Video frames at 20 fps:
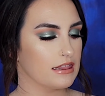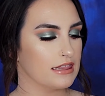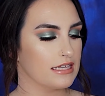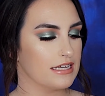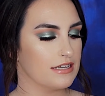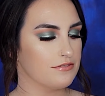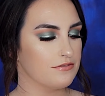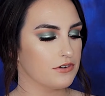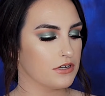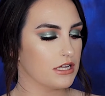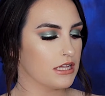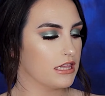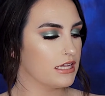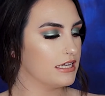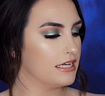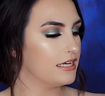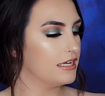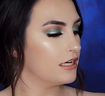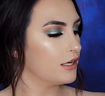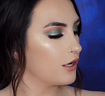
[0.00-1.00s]
Live
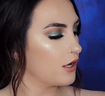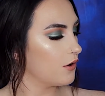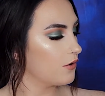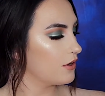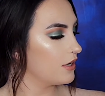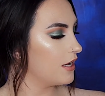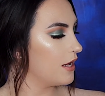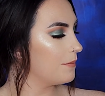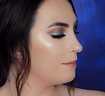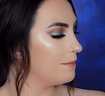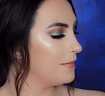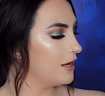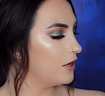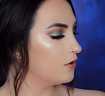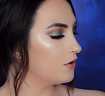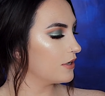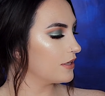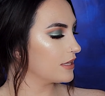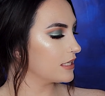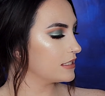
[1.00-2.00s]
Clean Coconut
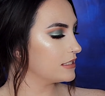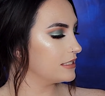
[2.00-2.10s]
Milk.